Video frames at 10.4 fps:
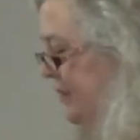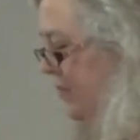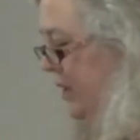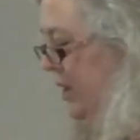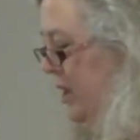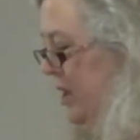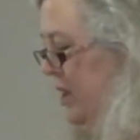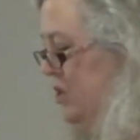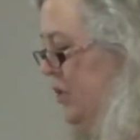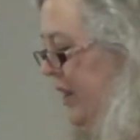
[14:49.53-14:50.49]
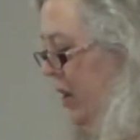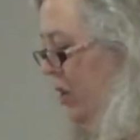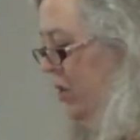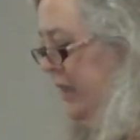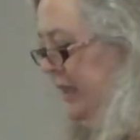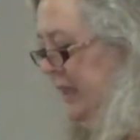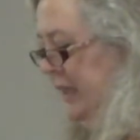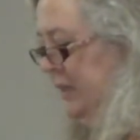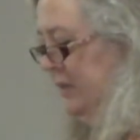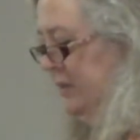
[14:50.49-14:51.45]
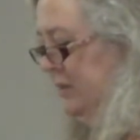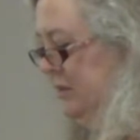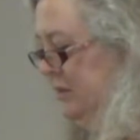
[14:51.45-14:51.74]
different so that all can heal.